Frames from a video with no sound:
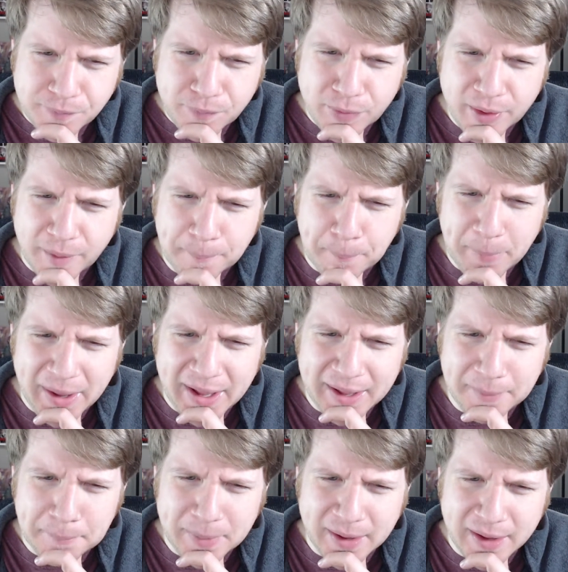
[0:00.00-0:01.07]

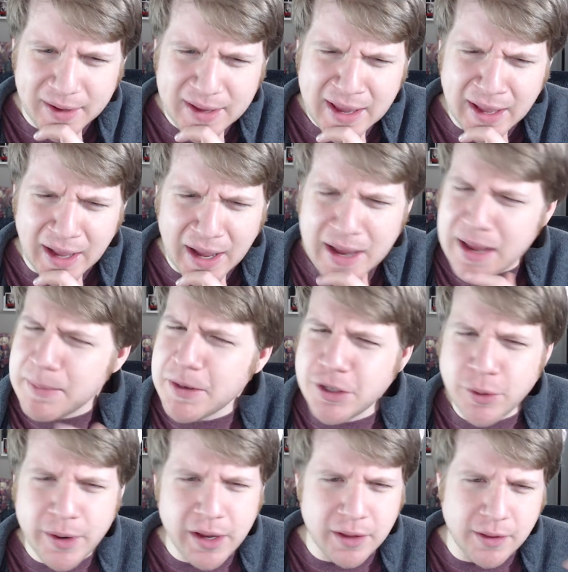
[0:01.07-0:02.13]
But yeah, I am
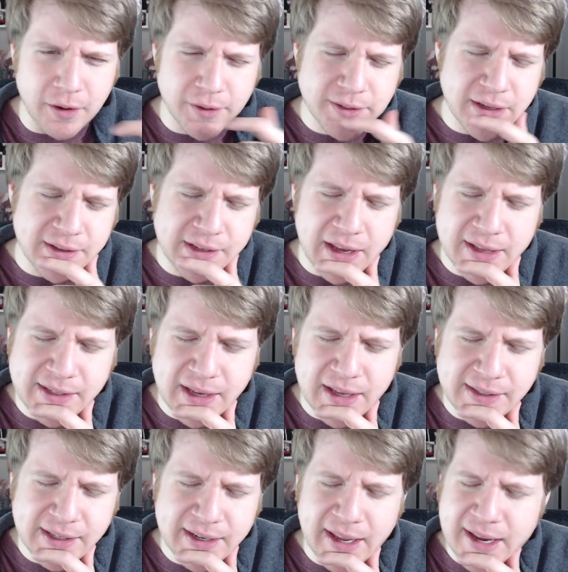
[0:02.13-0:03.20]
enjoying it though.
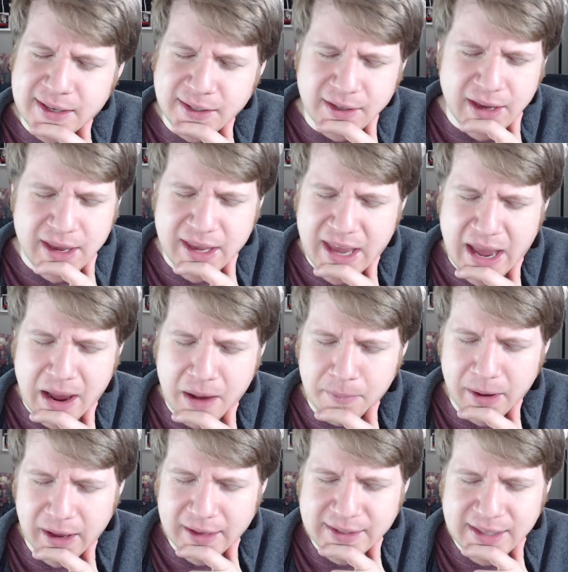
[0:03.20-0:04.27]
It's a nice looking game.
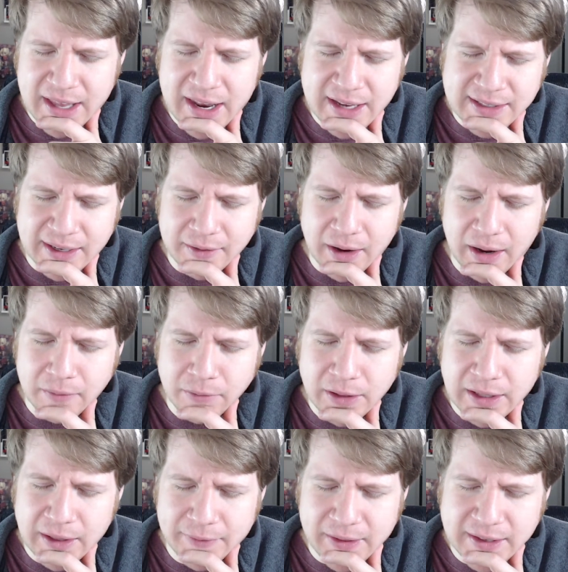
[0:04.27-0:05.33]
Like aesthetics, I really
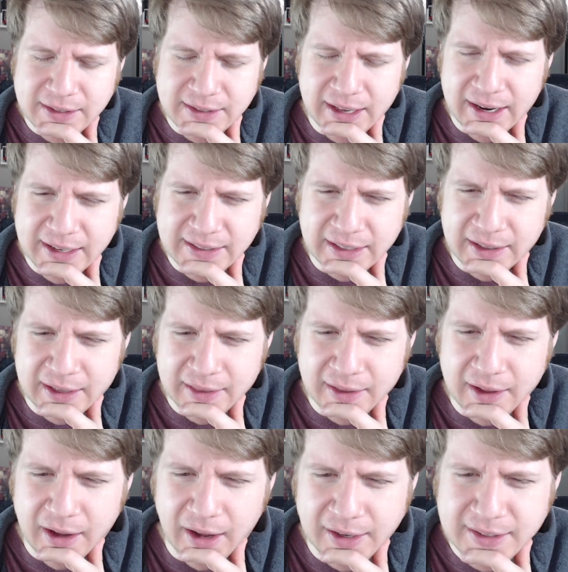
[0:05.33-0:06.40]
love the aesthetics. I like the
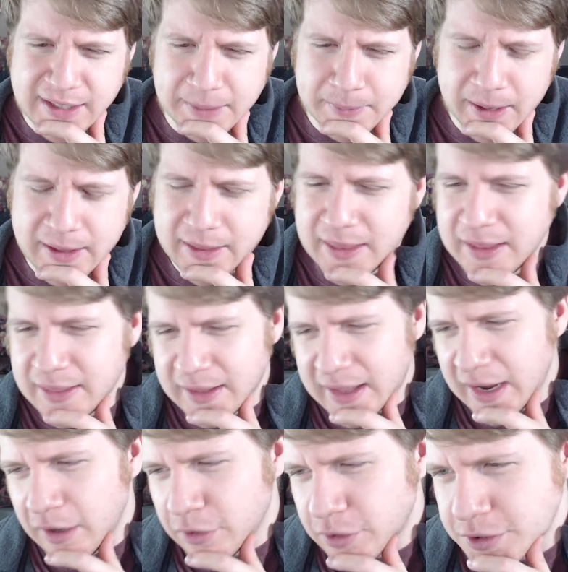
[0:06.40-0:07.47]
concept. I think the
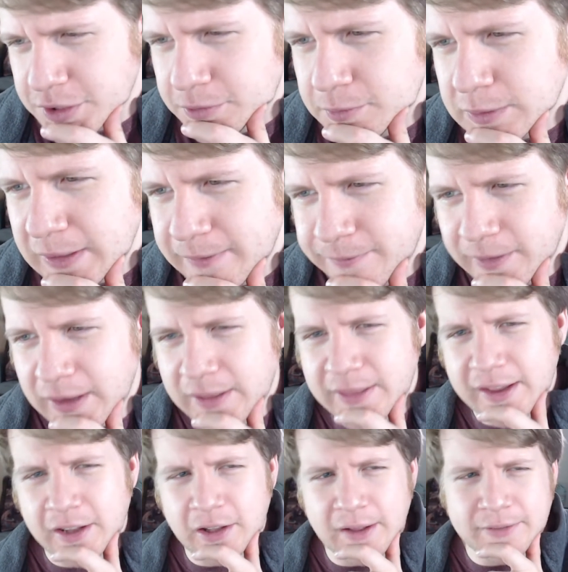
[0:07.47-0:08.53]
characters are really fun. They
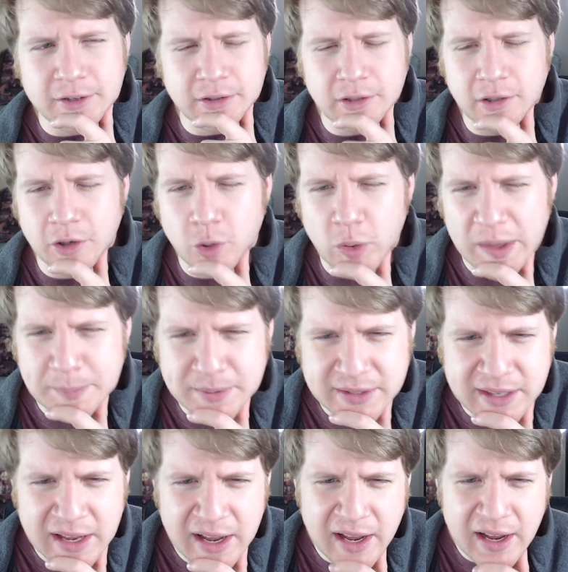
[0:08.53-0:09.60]
all have their little quips.
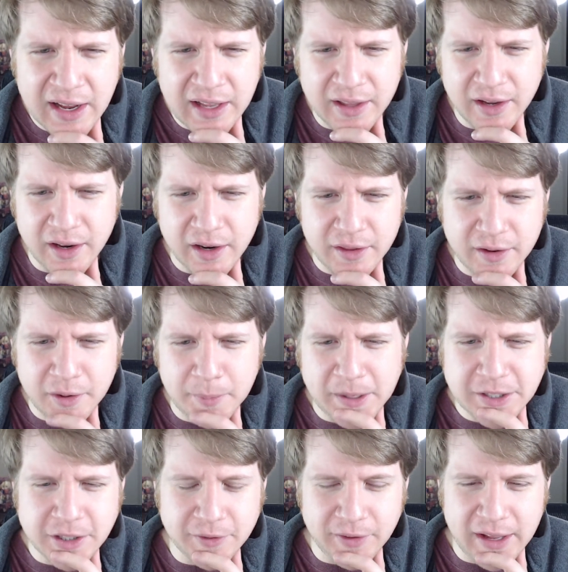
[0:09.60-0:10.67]
They're a
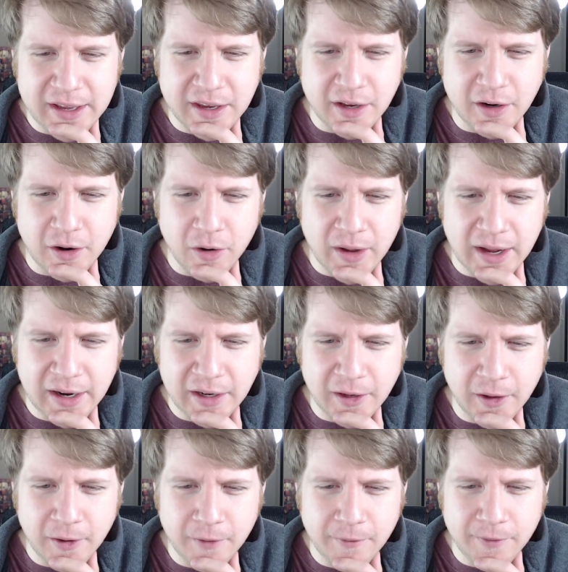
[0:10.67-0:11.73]
bunch of like, kind
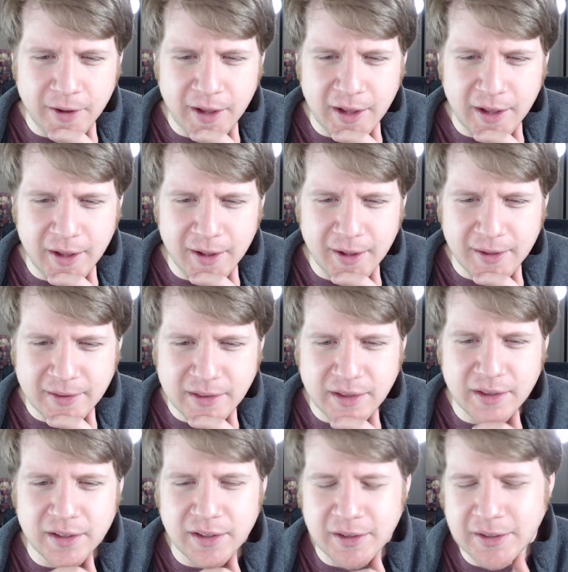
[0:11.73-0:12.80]
of
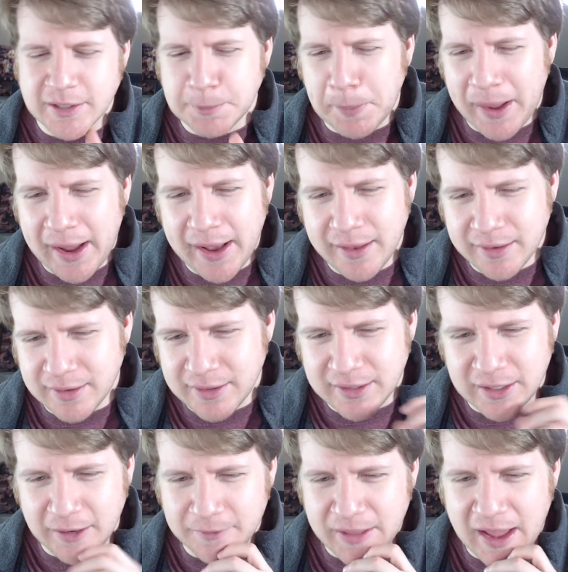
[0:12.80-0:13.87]
like spies and
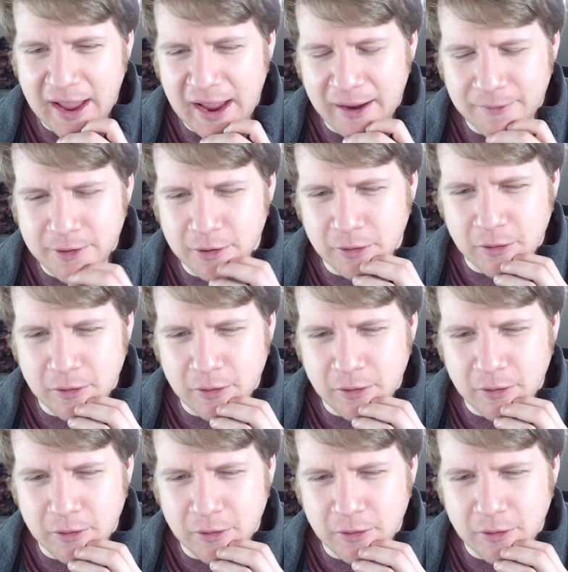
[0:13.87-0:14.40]
stuff that have their own